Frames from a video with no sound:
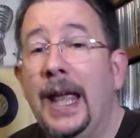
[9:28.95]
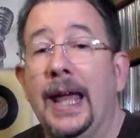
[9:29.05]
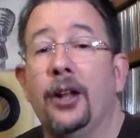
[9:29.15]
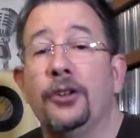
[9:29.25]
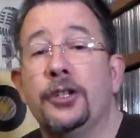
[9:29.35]

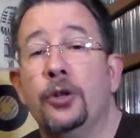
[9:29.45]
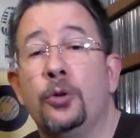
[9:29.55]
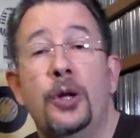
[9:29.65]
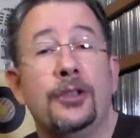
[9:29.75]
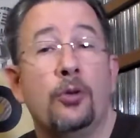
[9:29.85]
and also
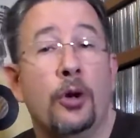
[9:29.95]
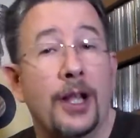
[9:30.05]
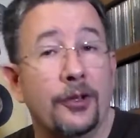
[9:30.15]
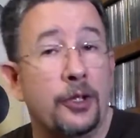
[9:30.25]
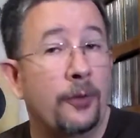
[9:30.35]
Chris
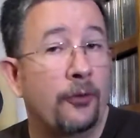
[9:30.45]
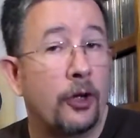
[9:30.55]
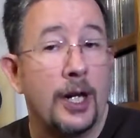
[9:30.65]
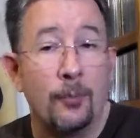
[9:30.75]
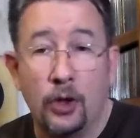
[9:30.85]
Cornell's
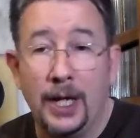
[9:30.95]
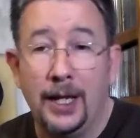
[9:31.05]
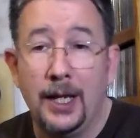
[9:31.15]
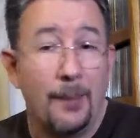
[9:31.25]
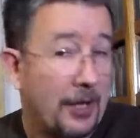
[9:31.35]
Euphoria
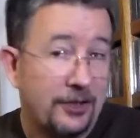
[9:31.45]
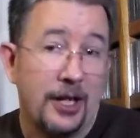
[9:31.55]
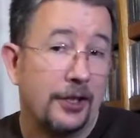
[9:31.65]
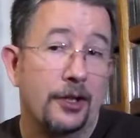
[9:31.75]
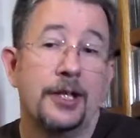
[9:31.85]
Morning, amongst
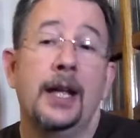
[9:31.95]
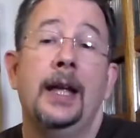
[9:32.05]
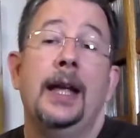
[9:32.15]
others,